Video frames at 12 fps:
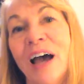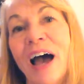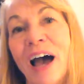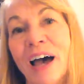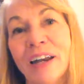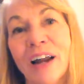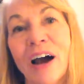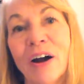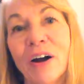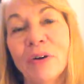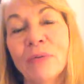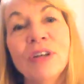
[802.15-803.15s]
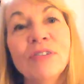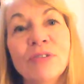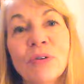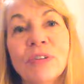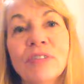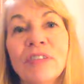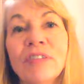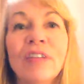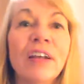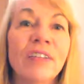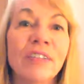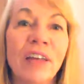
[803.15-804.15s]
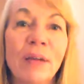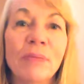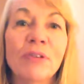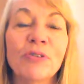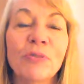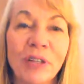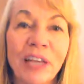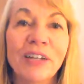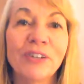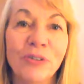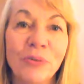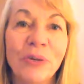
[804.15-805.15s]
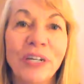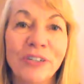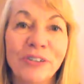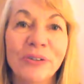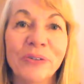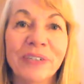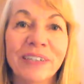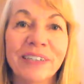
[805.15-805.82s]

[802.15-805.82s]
on our resources and assignments related to week 2.